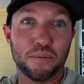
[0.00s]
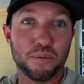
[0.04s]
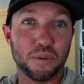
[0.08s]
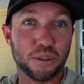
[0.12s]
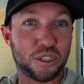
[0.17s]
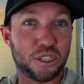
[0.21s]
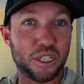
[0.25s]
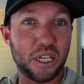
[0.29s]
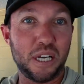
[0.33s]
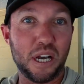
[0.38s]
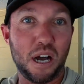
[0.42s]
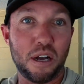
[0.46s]
We'll
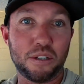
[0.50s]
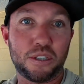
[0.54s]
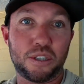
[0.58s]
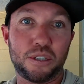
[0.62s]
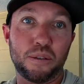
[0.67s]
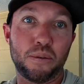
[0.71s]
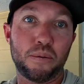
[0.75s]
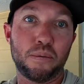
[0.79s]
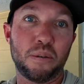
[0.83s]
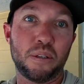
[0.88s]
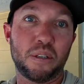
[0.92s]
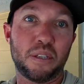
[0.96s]
see y'all
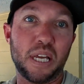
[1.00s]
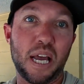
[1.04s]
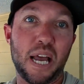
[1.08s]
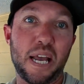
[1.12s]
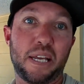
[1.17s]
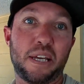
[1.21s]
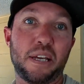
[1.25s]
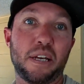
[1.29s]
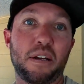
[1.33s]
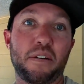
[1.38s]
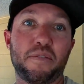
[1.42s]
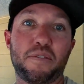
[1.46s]
soon.
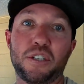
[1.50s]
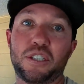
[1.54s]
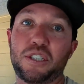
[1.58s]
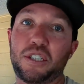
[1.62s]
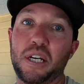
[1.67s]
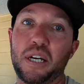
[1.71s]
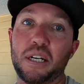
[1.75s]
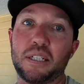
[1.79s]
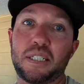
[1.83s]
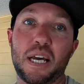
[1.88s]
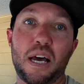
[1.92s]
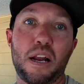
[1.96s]
Thank you. If you
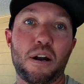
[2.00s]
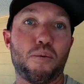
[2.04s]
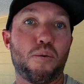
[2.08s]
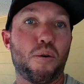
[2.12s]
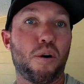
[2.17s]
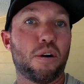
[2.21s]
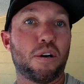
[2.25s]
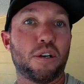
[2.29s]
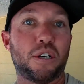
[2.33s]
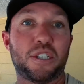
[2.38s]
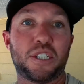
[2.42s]
see us out on the water,